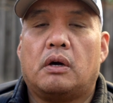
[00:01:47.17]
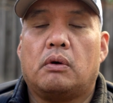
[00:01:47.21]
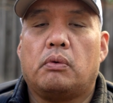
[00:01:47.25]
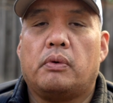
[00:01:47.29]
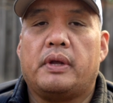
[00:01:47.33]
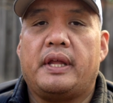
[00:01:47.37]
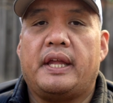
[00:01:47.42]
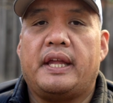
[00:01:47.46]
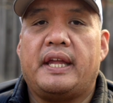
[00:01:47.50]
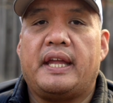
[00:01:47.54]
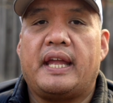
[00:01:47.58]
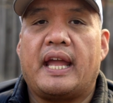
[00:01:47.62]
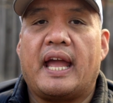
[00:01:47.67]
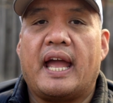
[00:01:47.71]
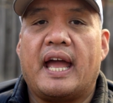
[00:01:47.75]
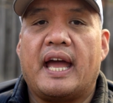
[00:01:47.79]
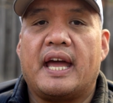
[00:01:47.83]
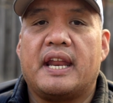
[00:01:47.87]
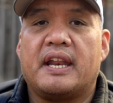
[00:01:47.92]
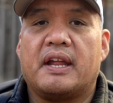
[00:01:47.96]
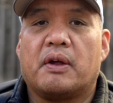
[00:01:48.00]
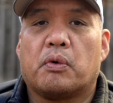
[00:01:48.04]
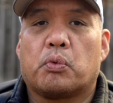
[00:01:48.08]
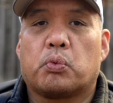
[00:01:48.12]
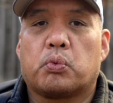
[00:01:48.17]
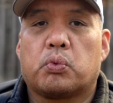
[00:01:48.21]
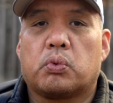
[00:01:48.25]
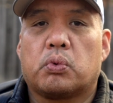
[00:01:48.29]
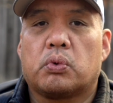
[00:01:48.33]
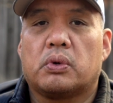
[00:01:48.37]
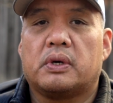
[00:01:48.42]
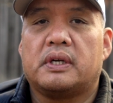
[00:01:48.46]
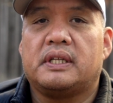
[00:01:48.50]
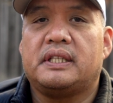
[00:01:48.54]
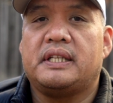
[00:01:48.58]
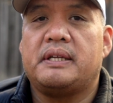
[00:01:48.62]
We had a
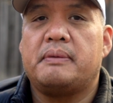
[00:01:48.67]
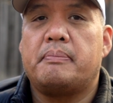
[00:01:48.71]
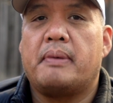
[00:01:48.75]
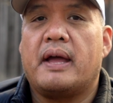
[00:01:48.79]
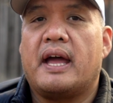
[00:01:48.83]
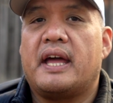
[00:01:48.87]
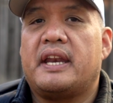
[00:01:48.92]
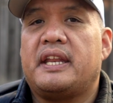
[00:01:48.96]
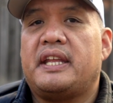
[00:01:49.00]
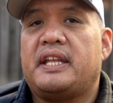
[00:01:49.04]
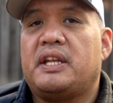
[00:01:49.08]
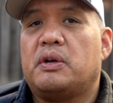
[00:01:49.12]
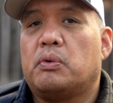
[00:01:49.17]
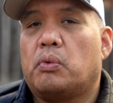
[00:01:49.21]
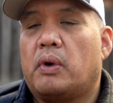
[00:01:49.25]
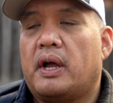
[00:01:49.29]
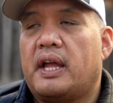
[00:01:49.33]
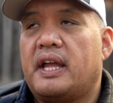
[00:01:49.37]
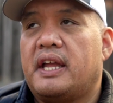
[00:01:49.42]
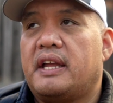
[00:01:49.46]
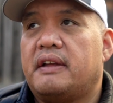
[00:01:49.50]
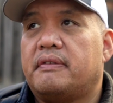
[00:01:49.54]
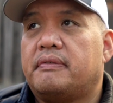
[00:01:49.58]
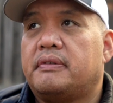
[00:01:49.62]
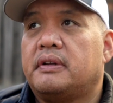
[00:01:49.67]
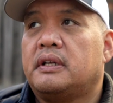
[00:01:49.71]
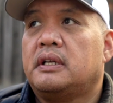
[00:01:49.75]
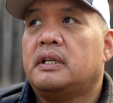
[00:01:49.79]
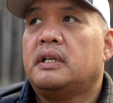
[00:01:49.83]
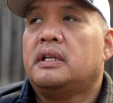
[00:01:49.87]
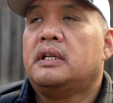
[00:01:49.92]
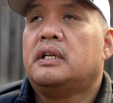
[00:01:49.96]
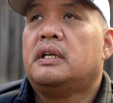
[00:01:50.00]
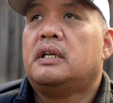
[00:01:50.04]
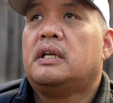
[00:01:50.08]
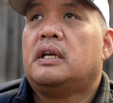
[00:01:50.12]
really bad heat wave
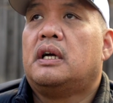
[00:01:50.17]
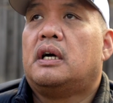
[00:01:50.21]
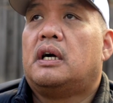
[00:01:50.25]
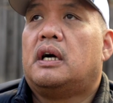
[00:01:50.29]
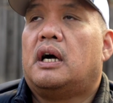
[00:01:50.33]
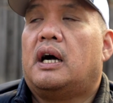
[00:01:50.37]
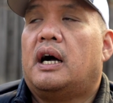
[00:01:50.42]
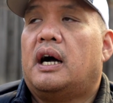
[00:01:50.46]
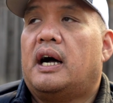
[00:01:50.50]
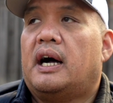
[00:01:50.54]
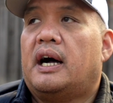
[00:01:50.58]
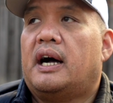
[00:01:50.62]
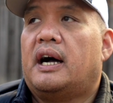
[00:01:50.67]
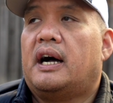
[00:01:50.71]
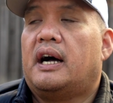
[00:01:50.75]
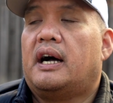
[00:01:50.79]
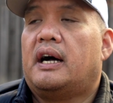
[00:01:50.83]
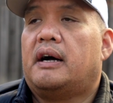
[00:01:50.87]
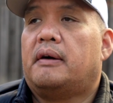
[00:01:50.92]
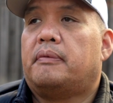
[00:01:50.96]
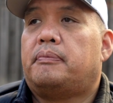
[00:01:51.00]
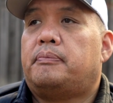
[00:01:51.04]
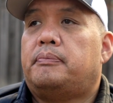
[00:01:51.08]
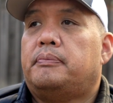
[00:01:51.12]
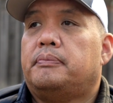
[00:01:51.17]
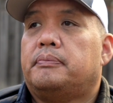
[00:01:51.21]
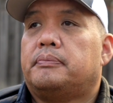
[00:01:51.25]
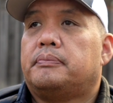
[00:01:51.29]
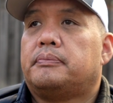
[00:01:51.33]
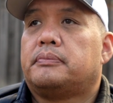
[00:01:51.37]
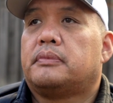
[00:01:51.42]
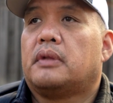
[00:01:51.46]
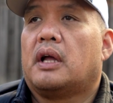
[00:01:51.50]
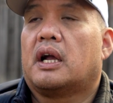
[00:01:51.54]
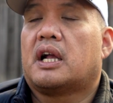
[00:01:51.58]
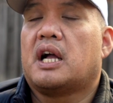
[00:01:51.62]
a
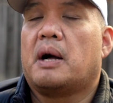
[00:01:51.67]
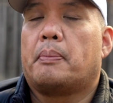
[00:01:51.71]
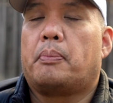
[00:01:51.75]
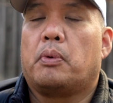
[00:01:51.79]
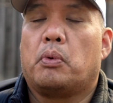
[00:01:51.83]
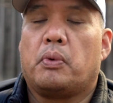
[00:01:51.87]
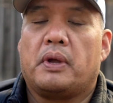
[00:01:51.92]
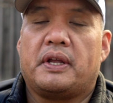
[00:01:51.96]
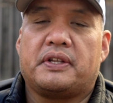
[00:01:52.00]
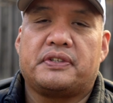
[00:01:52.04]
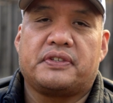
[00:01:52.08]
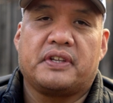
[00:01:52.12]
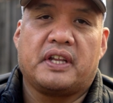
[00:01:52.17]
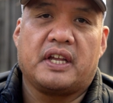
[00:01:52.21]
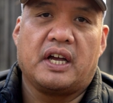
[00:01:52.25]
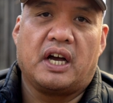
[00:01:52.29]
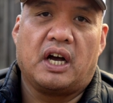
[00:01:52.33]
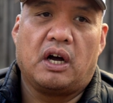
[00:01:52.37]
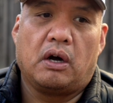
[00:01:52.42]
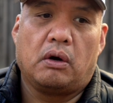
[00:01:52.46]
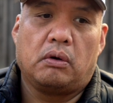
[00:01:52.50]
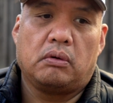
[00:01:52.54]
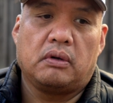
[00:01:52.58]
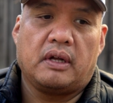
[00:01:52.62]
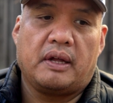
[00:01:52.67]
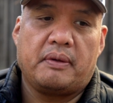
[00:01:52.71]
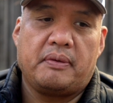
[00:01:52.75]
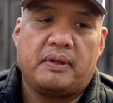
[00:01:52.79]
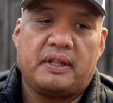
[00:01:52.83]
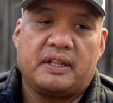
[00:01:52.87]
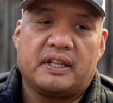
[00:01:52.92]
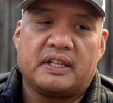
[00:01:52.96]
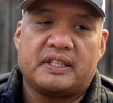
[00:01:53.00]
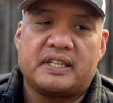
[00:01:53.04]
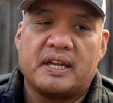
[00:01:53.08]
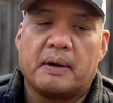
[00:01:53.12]
couple weeks ago. I
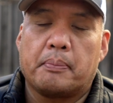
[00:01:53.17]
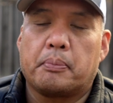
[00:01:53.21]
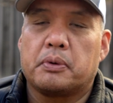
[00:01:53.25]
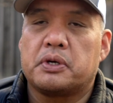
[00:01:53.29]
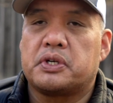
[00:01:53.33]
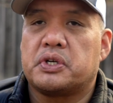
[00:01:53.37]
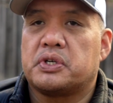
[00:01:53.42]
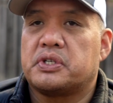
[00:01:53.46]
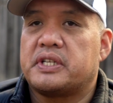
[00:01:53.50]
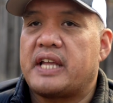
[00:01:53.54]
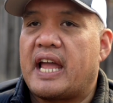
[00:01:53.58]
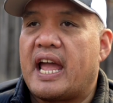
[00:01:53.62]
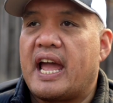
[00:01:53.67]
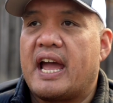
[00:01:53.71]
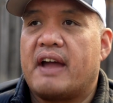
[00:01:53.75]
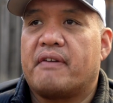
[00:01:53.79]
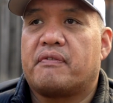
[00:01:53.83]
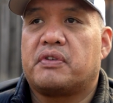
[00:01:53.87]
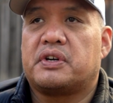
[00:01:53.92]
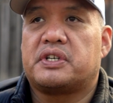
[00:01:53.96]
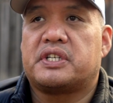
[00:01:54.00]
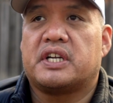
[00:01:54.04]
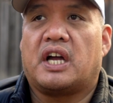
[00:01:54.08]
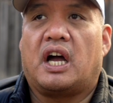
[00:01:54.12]
mean, the temperatures average